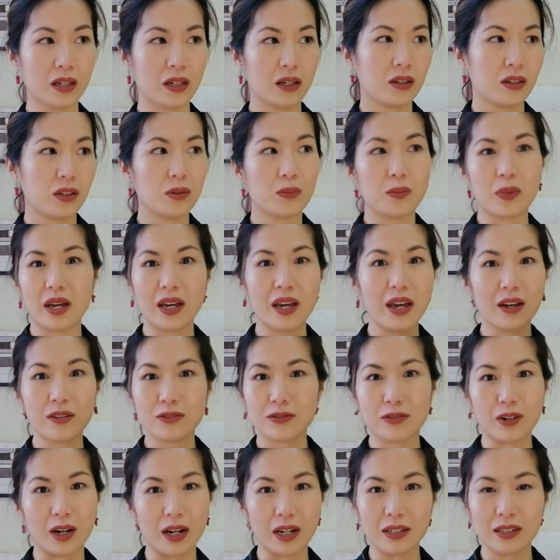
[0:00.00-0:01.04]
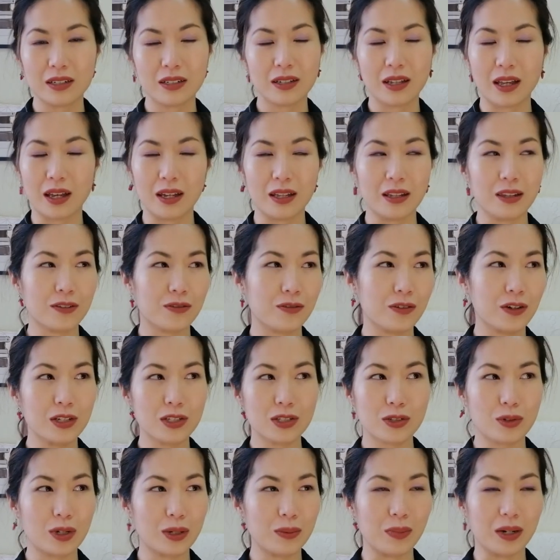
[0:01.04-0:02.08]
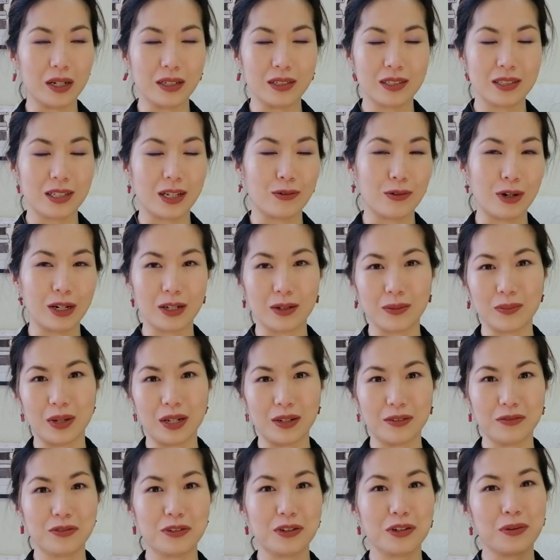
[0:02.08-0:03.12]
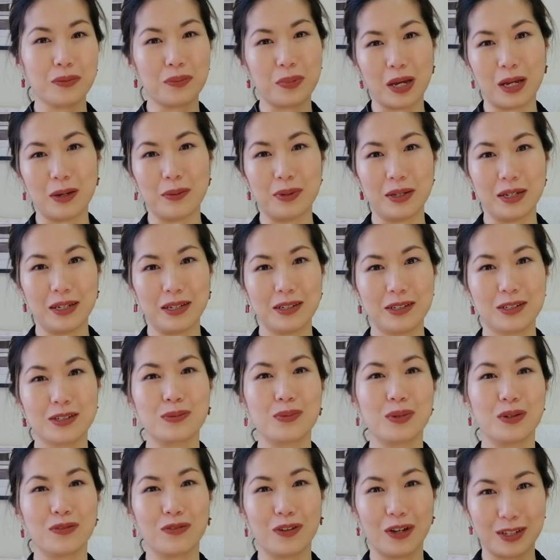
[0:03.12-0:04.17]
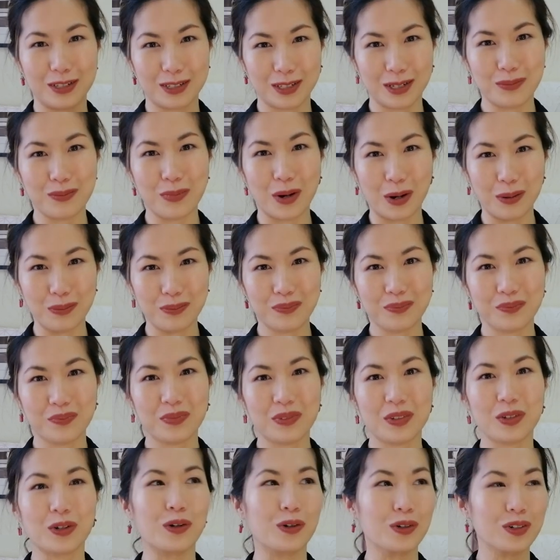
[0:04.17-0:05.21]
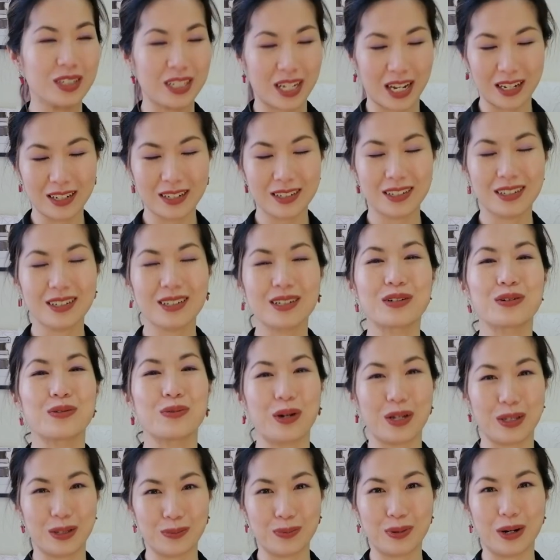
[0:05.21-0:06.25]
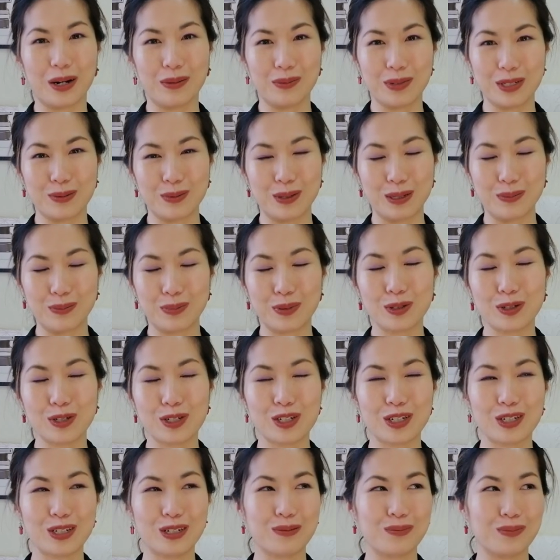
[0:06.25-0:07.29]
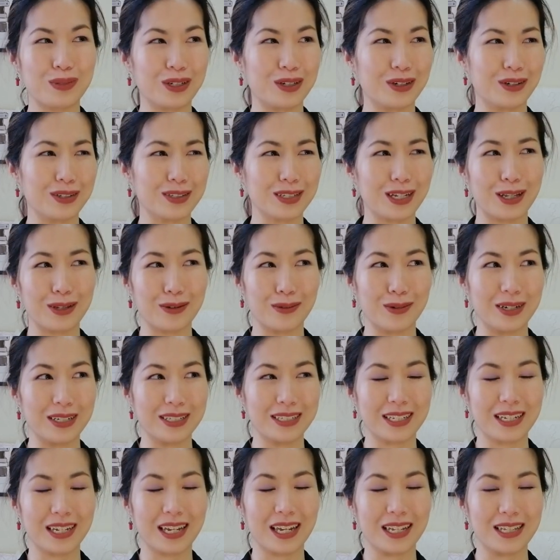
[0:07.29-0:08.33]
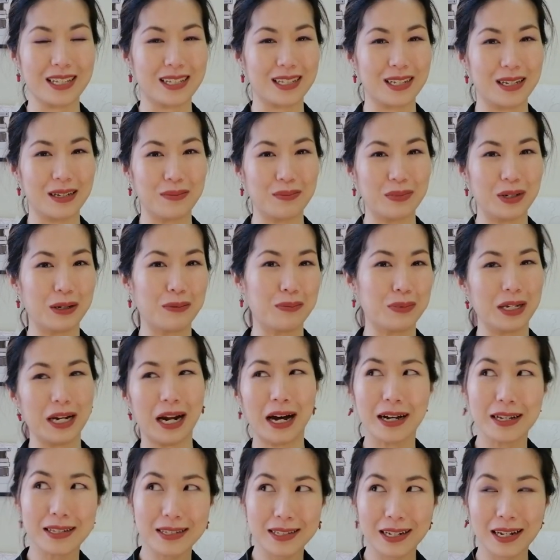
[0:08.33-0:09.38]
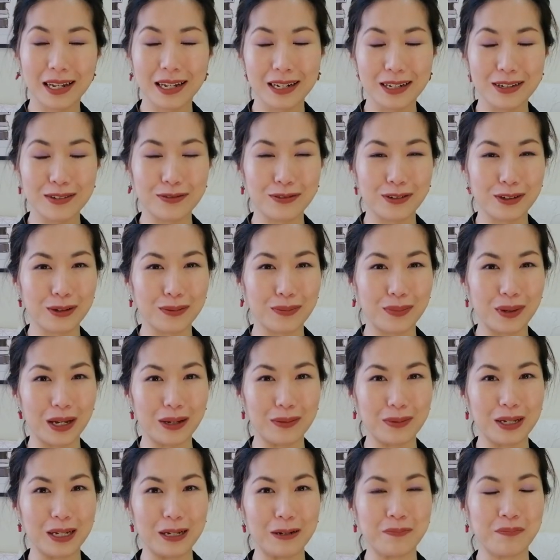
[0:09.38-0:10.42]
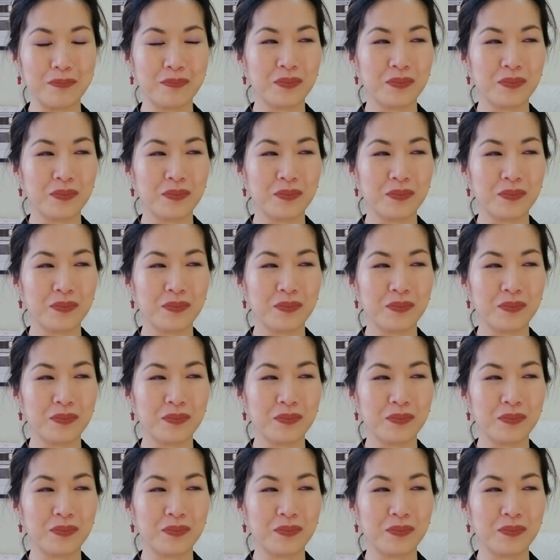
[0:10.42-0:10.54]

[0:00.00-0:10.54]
You may have read that in the first three months they recommend for the baby to be facing mom or dad when the pram is being pushed because otherwise it can seem a bit isolating for the baby.